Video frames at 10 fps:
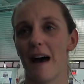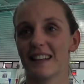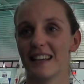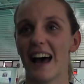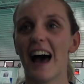the
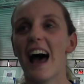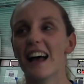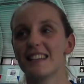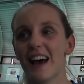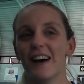better.
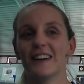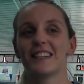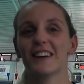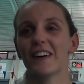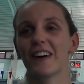So
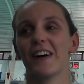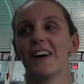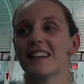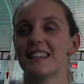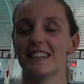short
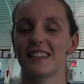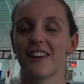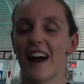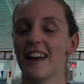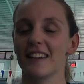course is
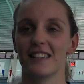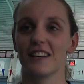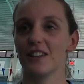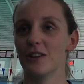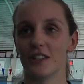great because you
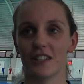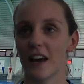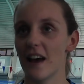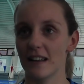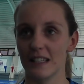can use your
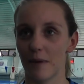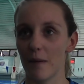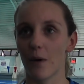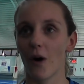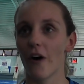turns a bit
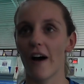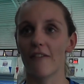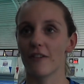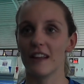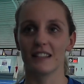more,
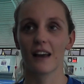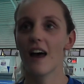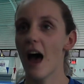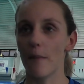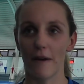everything's
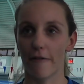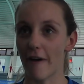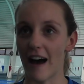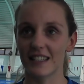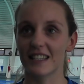a bit
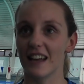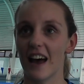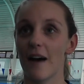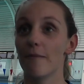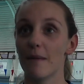
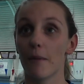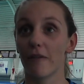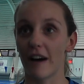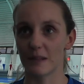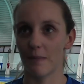faster, a bit more
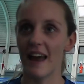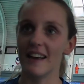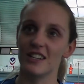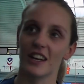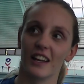fast
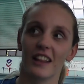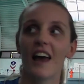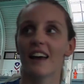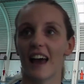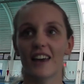paced. You can
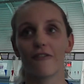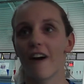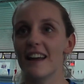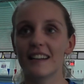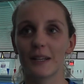get your
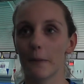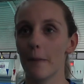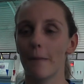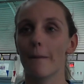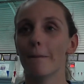rates up
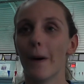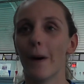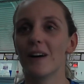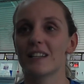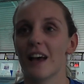a bit
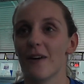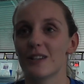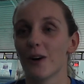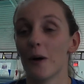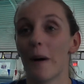more. So
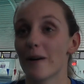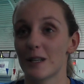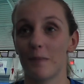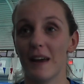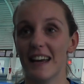it's all about
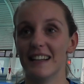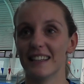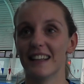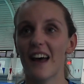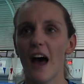speed. And